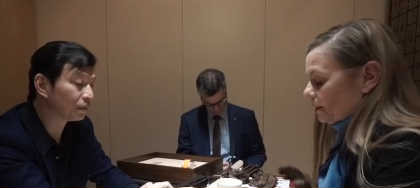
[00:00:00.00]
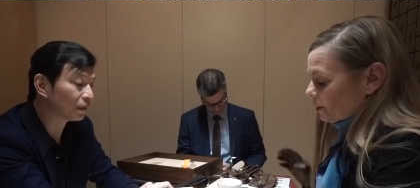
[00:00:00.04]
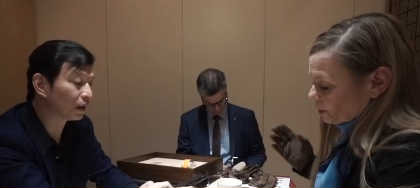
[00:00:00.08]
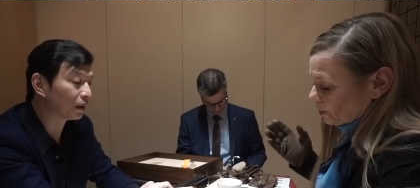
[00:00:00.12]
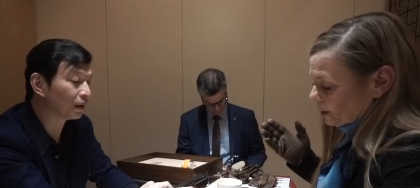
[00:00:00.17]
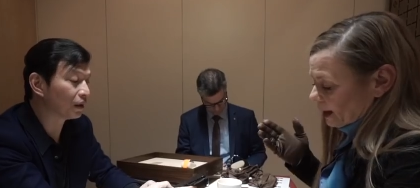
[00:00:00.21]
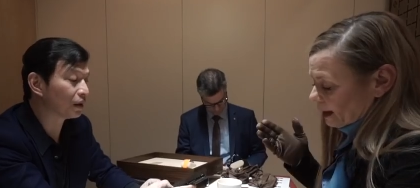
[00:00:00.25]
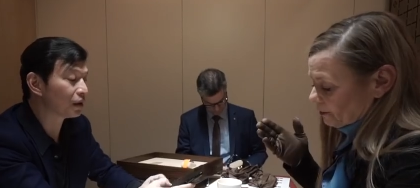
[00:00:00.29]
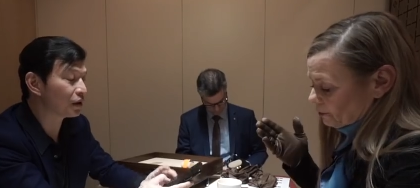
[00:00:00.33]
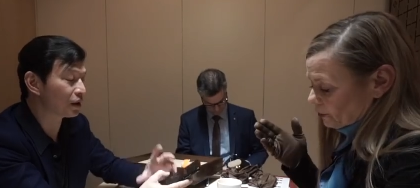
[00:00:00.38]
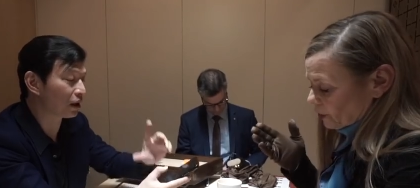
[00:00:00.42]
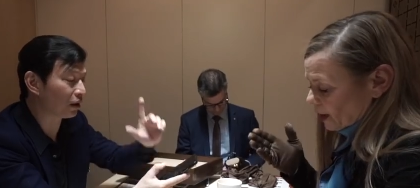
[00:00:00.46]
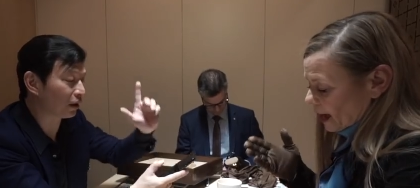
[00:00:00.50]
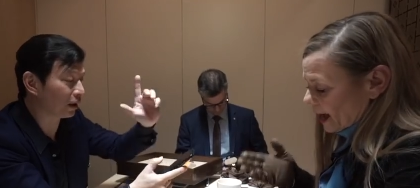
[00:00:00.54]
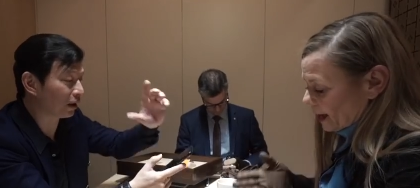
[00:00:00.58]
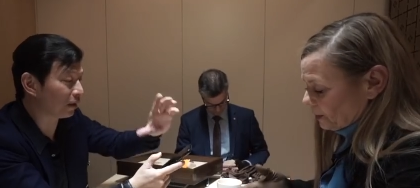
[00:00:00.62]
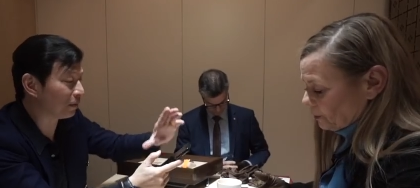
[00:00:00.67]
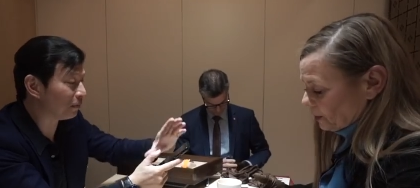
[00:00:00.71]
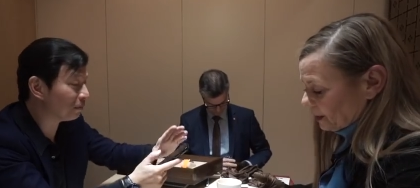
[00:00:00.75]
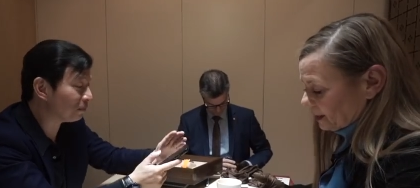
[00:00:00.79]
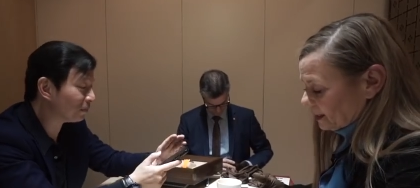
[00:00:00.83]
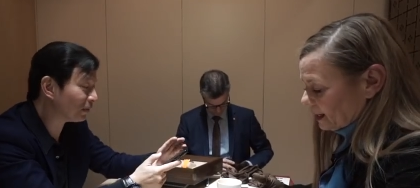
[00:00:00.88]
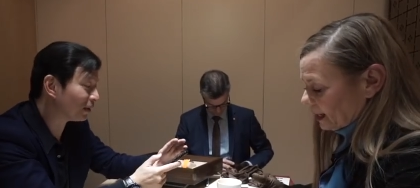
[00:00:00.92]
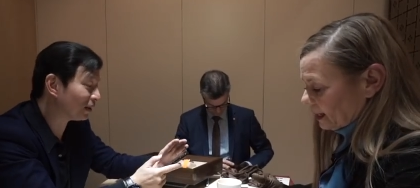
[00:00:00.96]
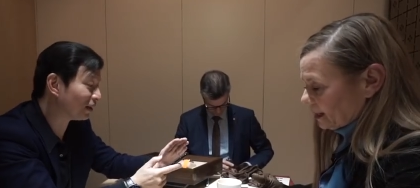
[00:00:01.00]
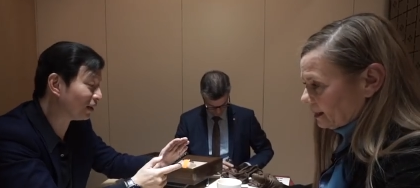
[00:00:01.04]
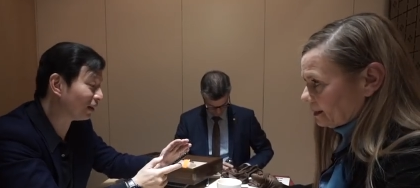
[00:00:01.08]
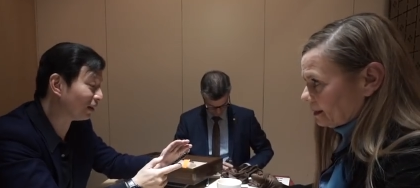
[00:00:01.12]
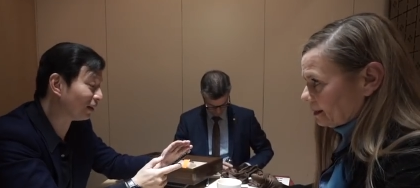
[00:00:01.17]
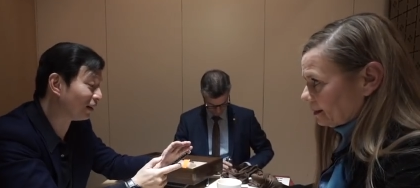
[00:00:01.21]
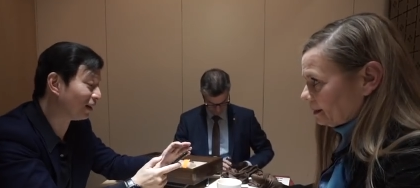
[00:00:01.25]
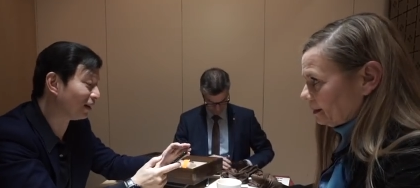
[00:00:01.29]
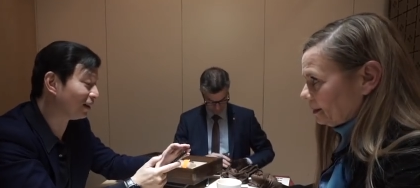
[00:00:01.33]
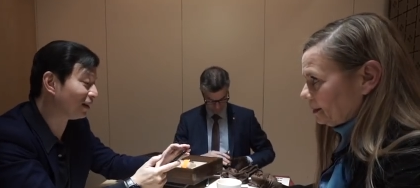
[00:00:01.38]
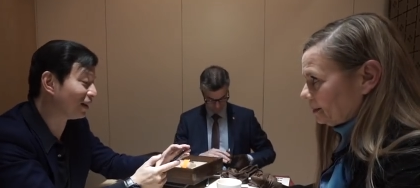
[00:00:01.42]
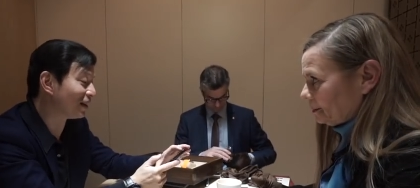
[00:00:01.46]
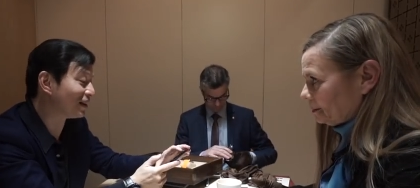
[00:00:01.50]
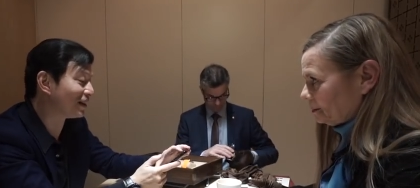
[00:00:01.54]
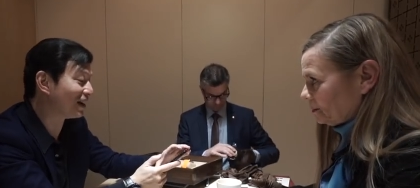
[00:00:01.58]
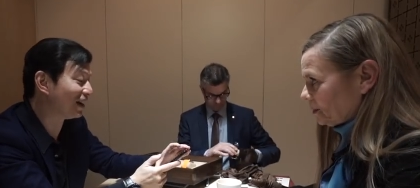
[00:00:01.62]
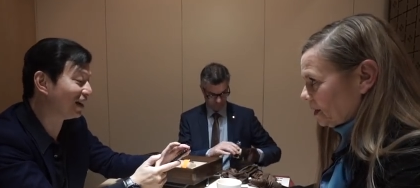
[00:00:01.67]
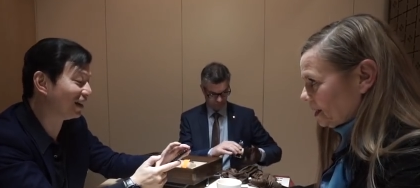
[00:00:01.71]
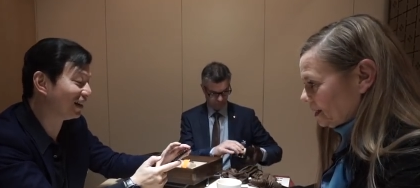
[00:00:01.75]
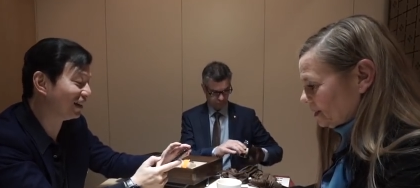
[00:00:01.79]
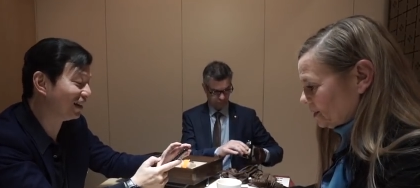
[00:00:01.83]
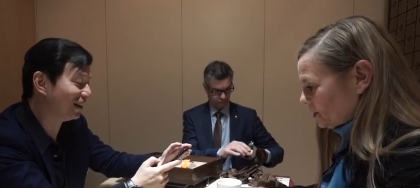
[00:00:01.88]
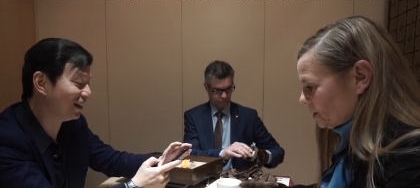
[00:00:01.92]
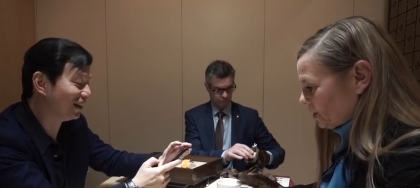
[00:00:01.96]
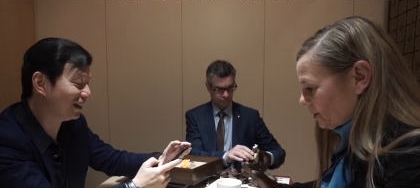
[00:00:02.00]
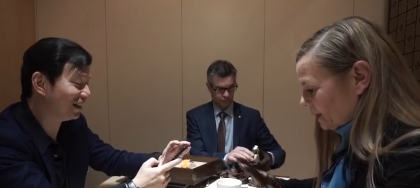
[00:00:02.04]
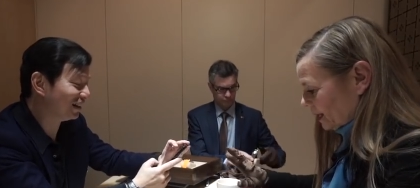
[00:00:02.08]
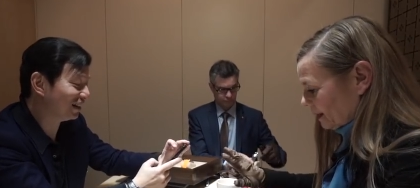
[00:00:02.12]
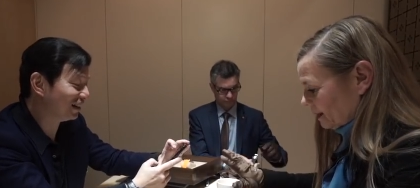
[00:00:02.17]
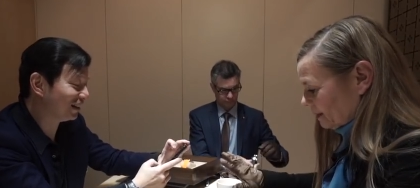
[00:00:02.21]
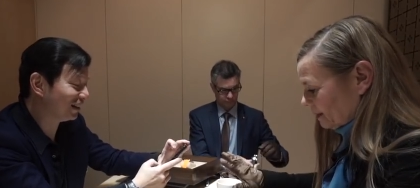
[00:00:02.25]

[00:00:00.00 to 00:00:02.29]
Speaker 1: You have sorry. the annual calendar. sorry,